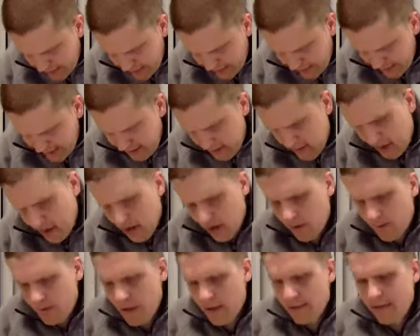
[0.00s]

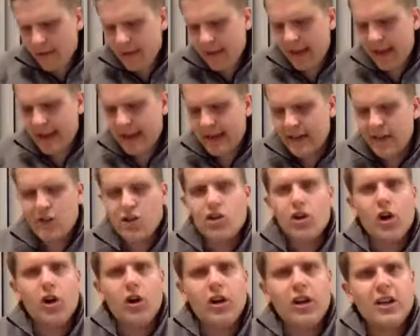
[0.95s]
maybe like a
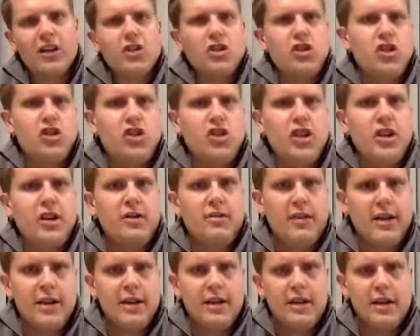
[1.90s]
dark
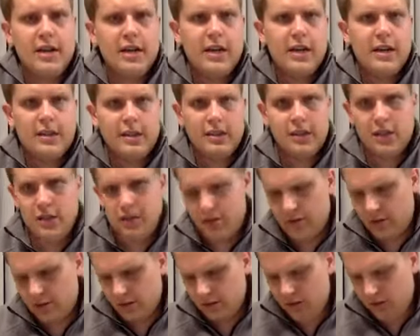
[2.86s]
cherry
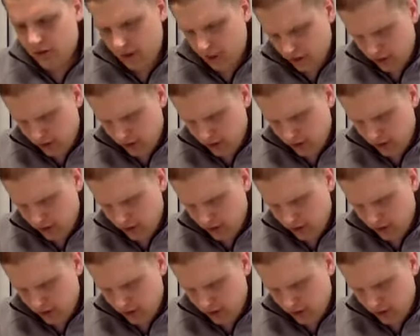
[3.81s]
color, dark